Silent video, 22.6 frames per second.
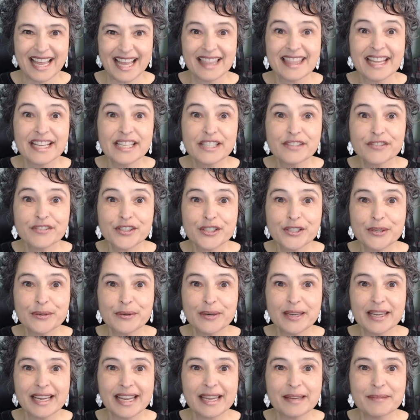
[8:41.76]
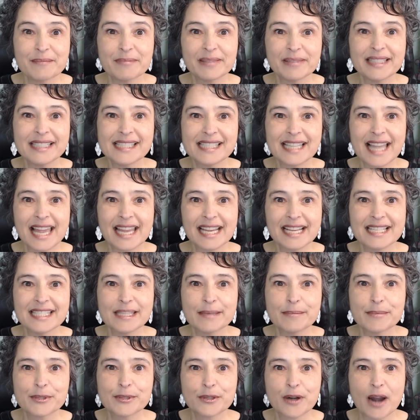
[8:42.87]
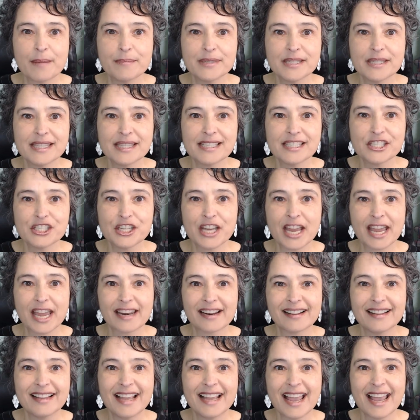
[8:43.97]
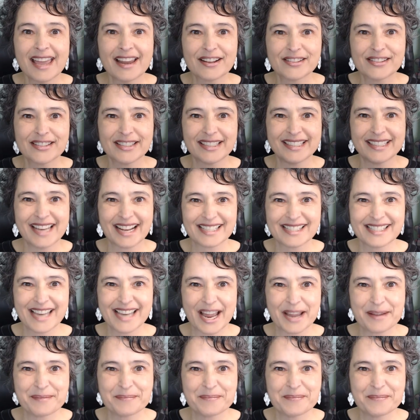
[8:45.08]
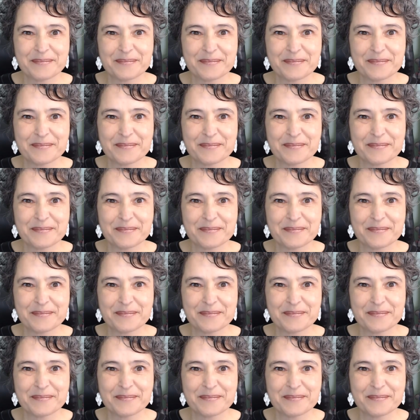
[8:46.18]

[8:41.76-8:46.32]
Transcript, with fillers: Thanks for tuning in. Please like and subscribe to this channel, and I'll see you next time.